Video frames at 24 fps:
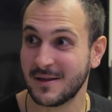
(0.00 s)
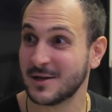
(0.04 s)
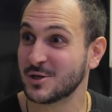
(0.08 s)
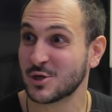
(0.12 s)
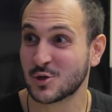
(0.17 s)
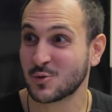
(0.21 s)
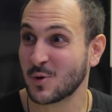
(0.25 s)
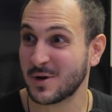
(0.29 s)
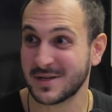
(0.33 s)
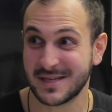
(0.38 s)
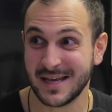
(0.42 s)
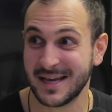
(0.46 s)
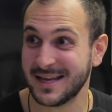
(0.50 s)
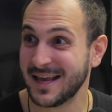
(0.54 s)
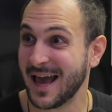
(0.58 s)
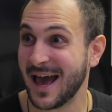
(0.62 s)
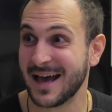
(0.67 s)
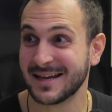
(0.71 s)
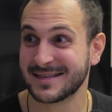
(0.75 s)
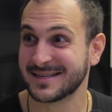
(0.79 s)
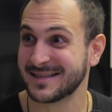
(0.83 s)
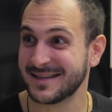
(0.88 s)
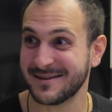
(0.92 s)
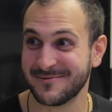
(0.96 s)
They just want to say
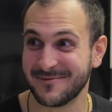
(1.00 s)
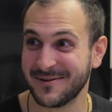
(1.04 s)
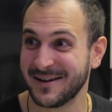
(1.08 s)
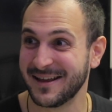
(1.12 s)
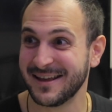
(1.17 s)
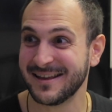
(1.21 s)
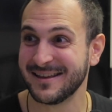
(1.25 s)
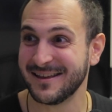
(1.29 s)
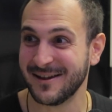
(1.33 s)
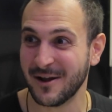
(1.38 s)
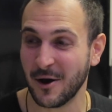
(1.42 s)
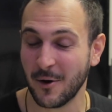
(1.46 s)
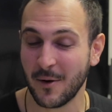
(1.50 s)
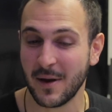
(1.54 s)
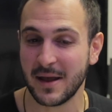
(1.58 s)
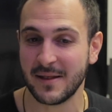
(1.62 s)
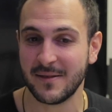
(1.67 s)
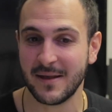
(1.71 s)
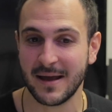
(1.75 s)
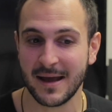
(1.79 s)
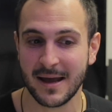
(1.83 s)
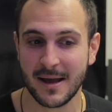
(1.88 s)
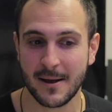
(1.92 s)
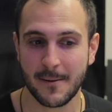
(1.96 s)
yes. And,
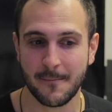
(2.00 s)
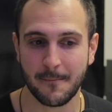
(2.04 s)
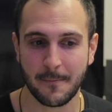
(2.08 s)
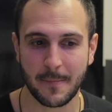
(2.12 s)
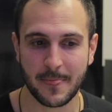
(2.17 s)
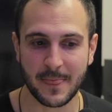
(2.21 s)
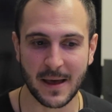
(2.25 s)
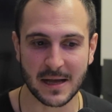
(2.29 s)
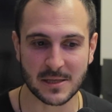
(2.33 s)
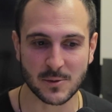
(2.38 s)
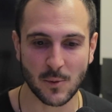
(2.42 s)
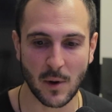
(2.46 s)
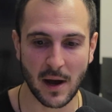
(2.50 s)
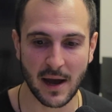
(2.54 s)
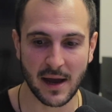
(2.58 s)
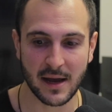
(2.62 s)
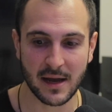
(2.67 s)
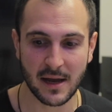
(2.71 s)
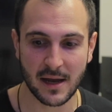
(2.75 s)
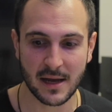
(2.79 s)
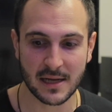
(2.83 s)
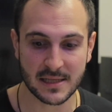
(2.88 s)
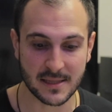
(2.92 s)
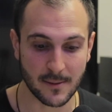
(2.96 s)
and that's
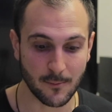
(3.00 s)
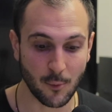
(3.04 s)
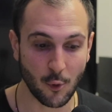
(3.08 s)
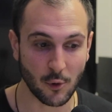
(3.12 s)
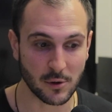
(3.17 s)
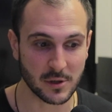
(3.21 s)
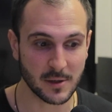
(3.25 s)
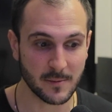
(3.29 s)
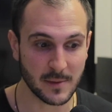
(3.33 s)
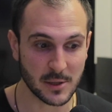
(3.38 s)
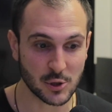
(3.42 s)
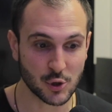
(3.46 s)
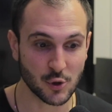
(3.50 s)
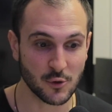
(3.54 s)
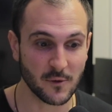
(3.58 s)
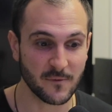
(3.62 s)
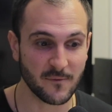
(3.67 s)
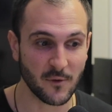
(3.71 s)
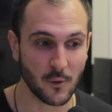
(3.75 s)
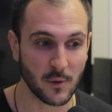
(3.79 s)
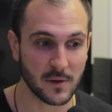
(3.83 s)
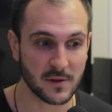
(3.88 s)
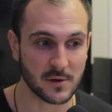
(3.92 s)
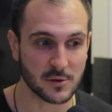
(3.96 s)
why it's important to be
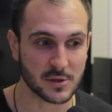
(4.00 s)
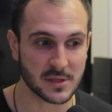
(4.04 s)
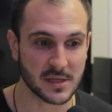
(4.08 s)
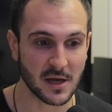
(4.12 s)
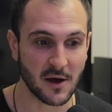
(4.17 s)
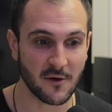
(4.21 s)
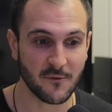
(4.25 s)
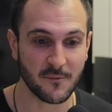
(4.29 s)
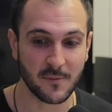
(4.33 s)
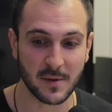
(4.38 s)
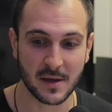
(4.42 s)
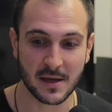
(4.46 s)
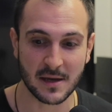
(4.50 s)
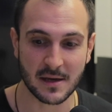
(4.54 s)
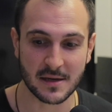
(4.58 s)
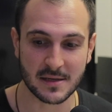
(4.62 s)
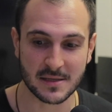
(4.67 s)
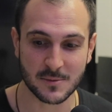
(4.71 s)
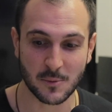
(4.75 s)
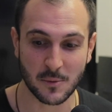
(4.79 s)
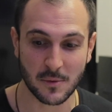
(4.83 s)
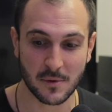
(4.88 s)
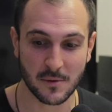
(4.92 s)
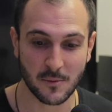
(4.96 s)
truthful with yourself,
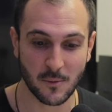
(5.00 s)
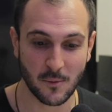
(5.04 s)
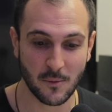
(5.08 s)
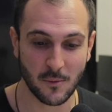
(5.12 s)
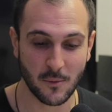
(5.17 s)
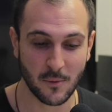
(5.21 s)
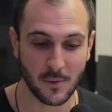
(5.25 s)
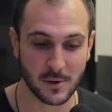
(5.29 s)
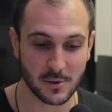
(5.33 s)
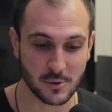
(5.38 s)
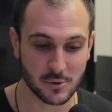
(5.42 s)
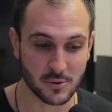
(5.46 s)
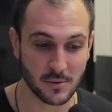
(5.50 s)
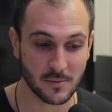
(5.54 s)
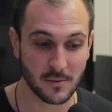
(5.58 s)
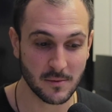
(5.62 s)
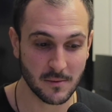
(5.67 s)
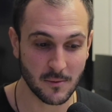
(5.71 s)
because when